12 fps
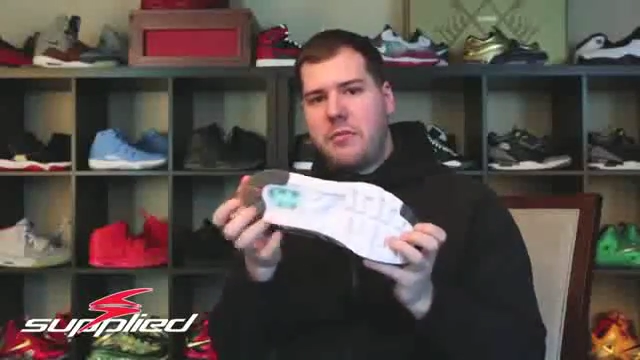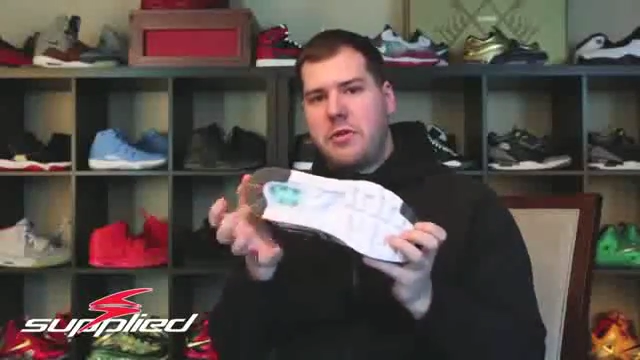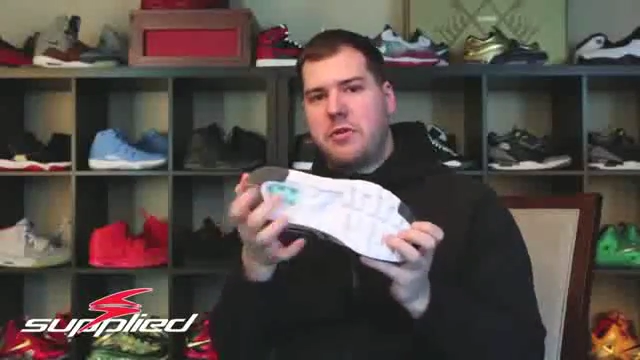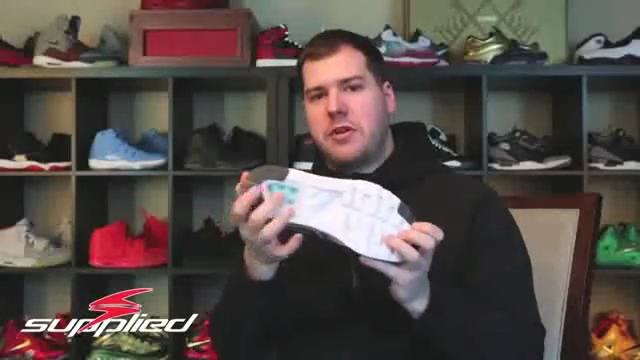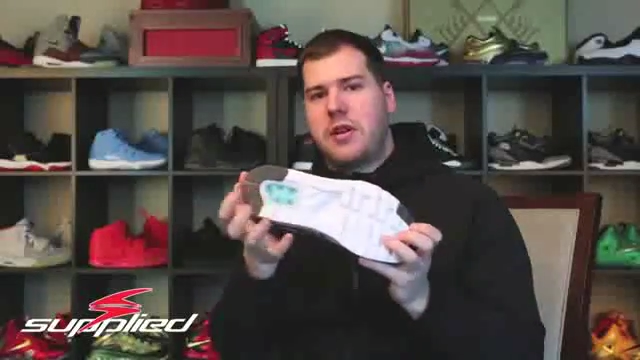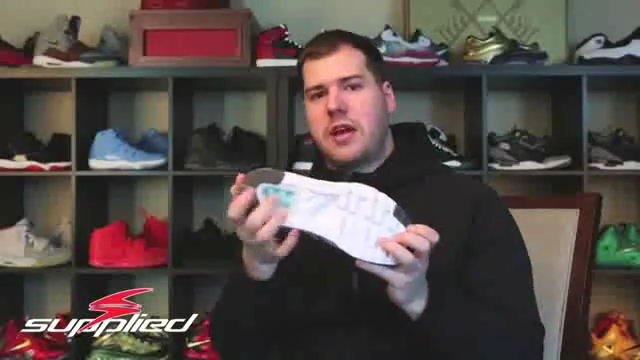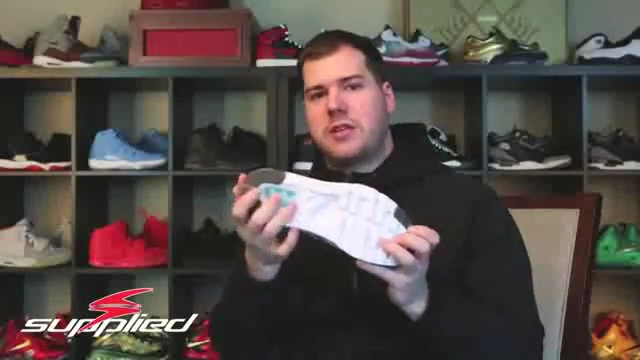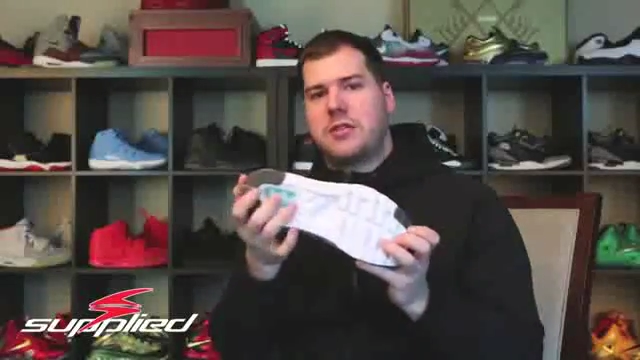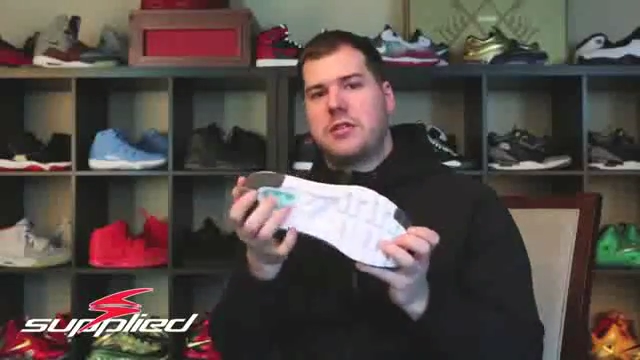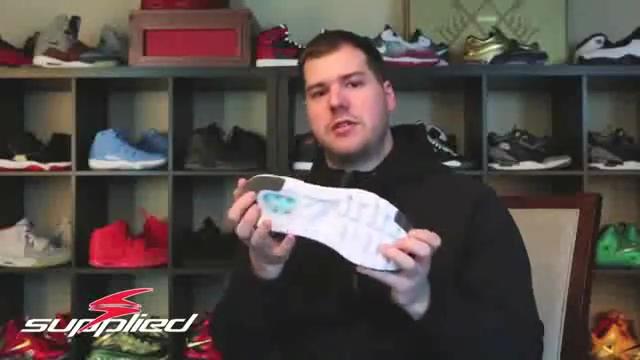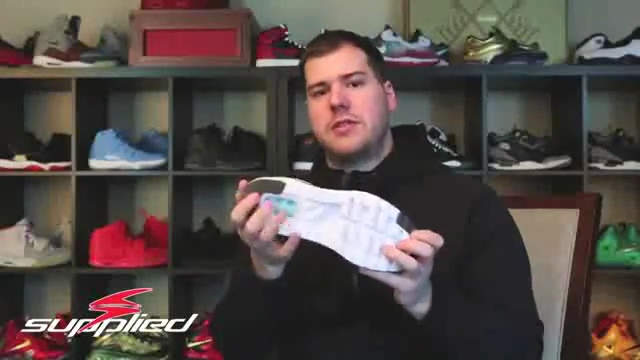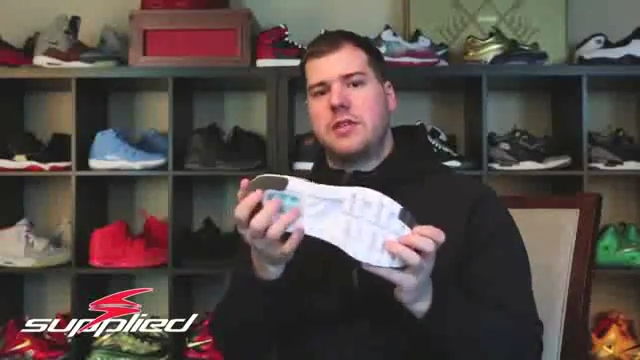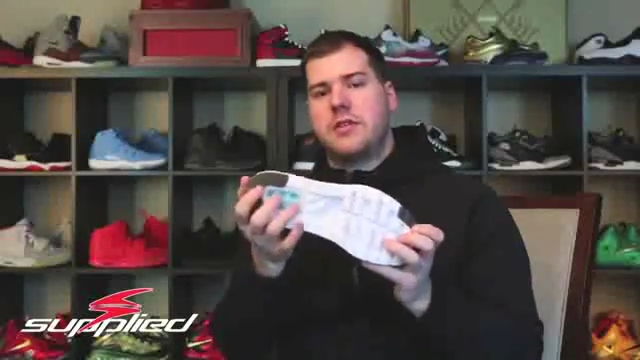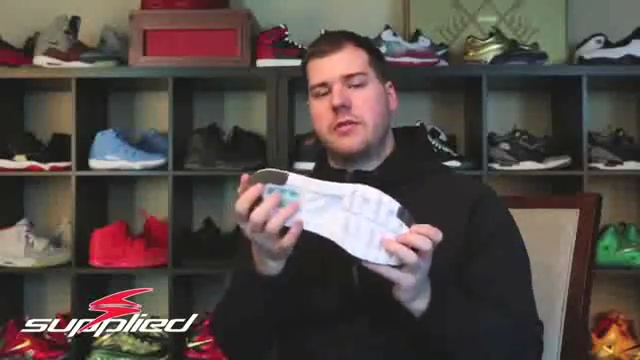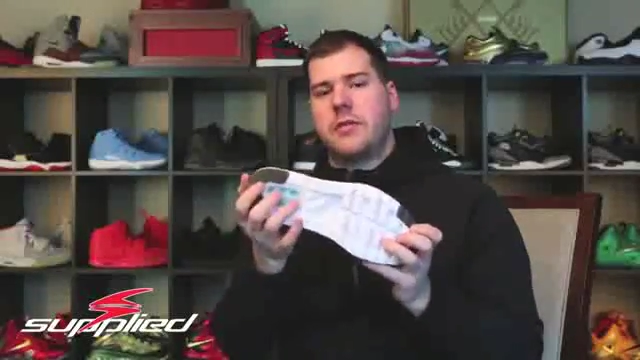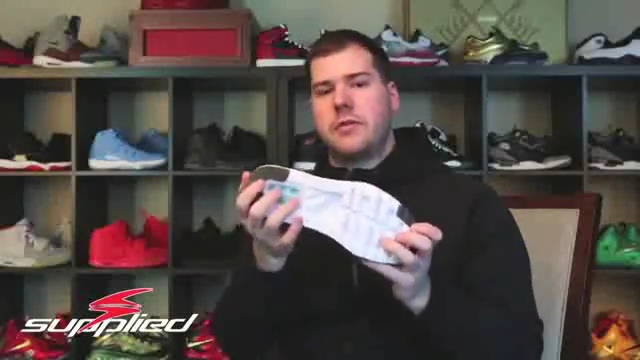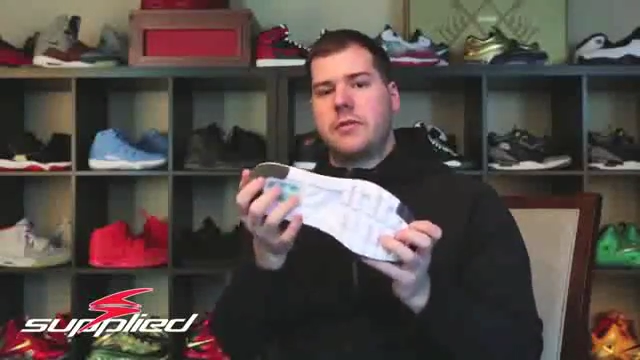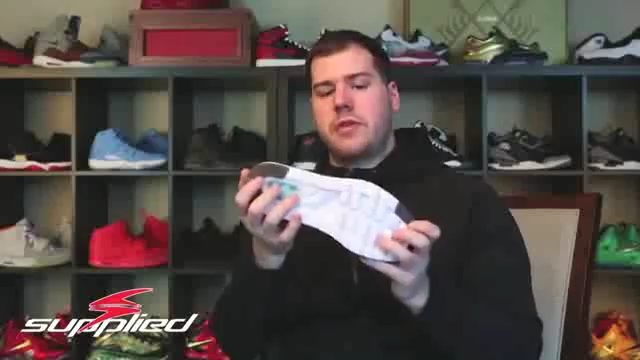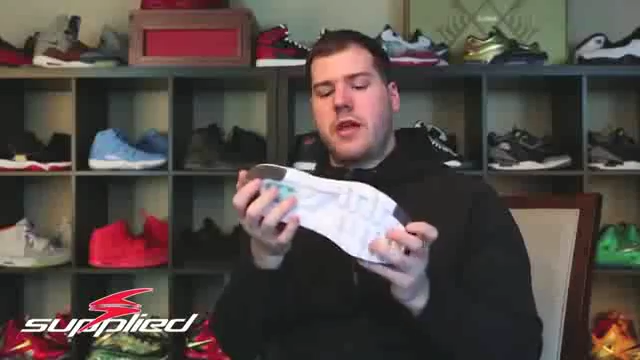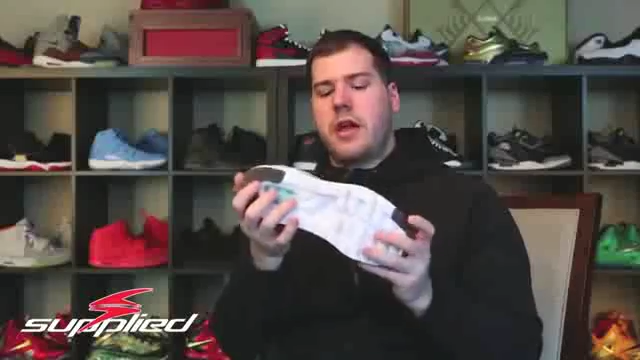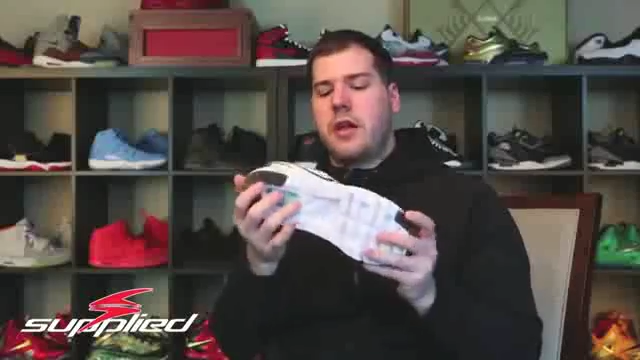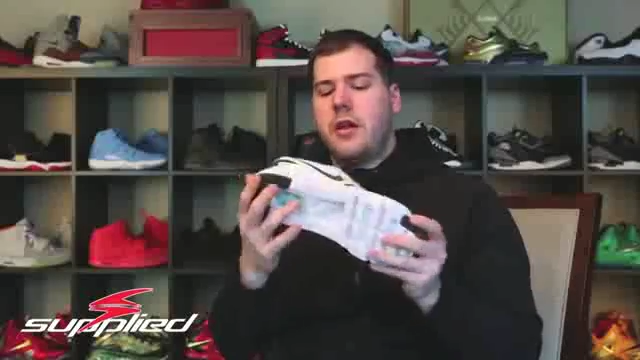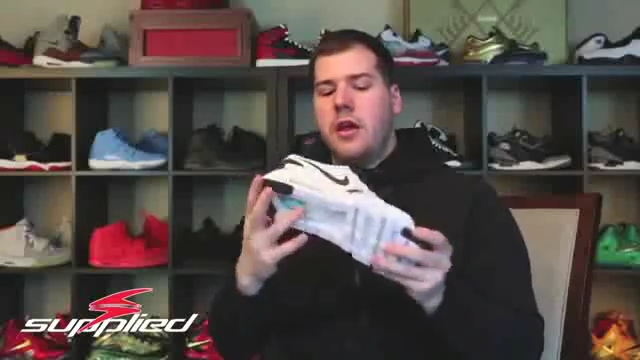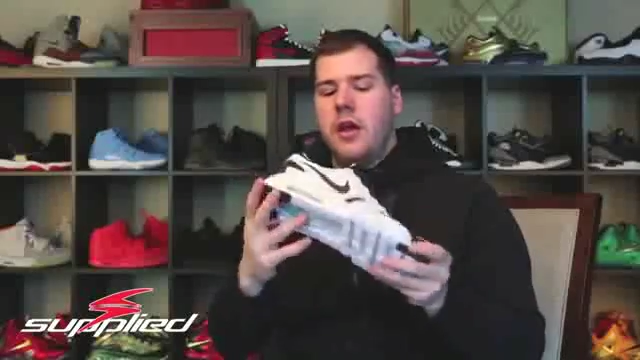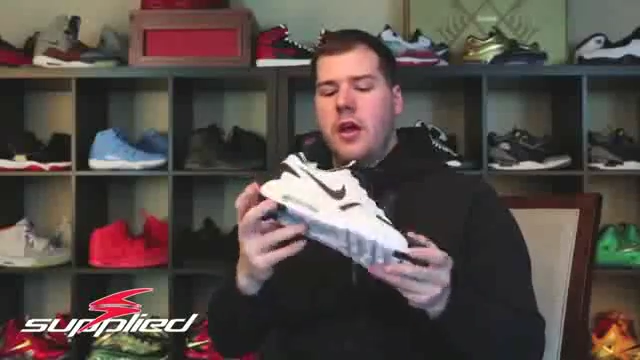but you can actually see through it with light.